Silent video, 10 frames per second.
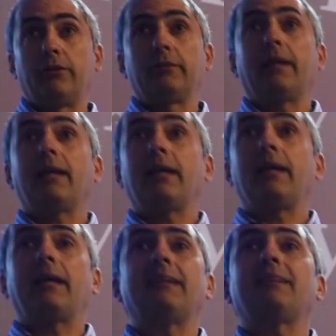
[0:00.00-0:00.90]
Around
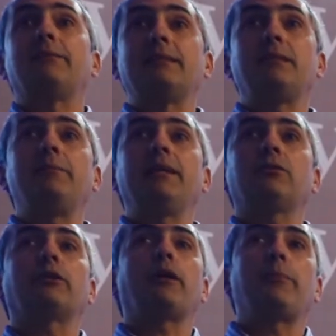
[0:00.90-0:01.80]
100
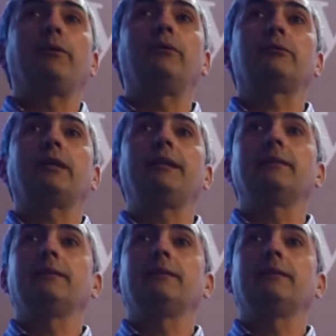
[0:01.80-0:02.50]
participants from